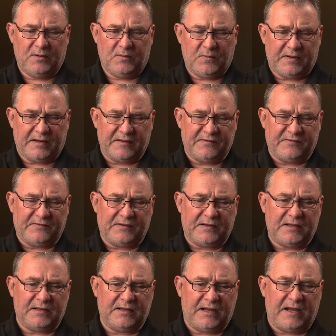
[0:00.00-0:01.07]
We can
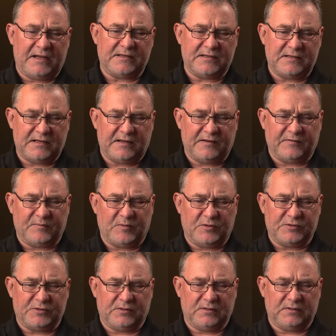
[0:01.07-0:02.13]
see in the ADDS
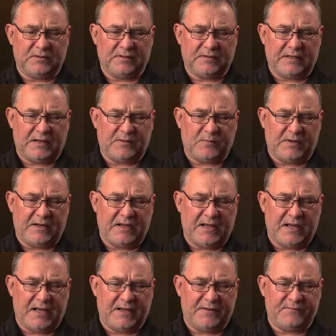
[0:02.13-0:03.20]
module that we
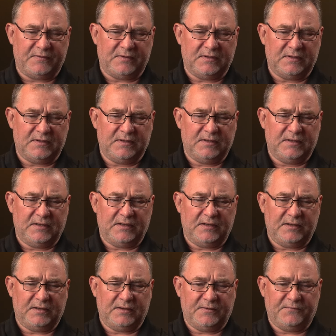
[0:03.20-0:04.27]
have
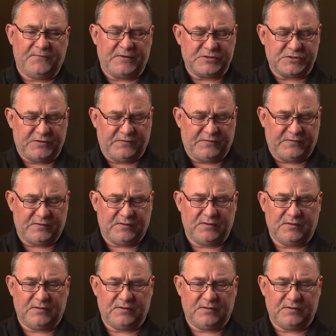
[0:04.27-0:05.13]
functions